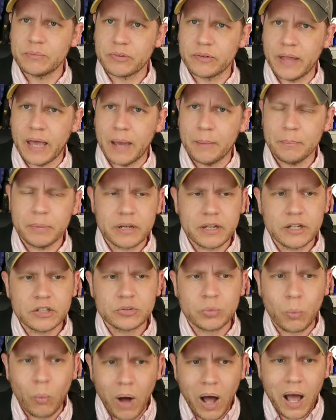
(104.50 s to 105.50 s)
him for that.
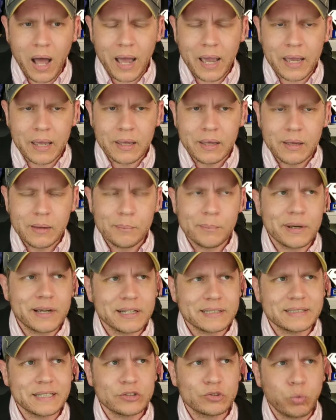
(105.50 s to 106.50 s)
Because why?
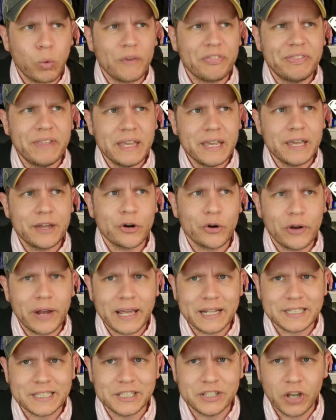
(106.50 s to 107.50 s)
Because that's what the
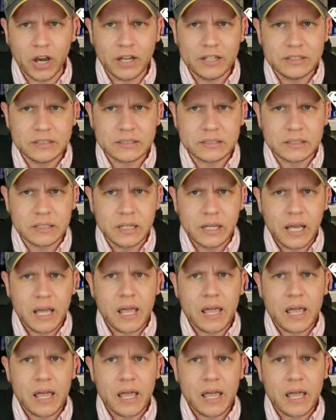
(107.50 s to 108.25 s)
internet does.